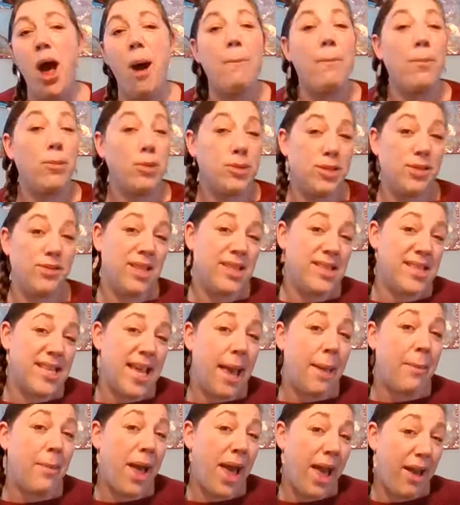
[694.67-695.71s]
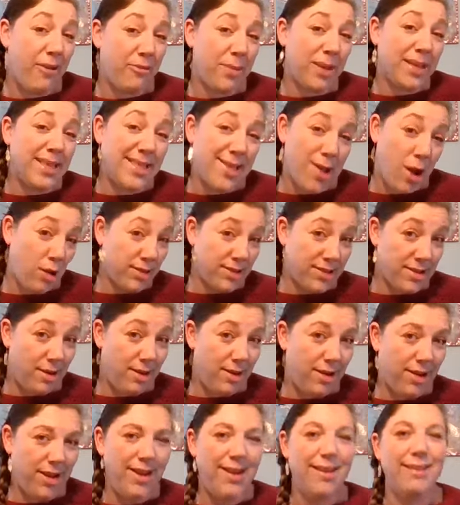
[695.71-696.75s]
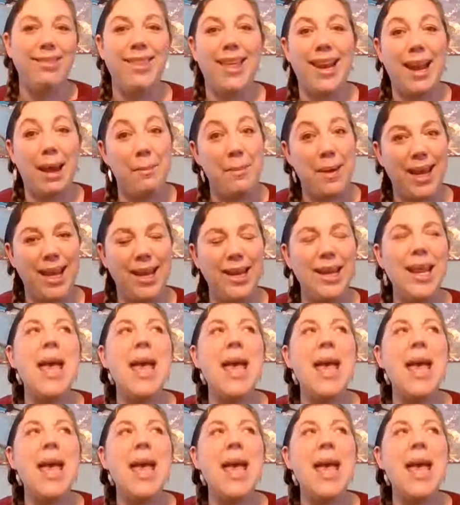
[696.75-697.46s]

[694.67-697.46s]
Most of the time, I have my socks on that I made.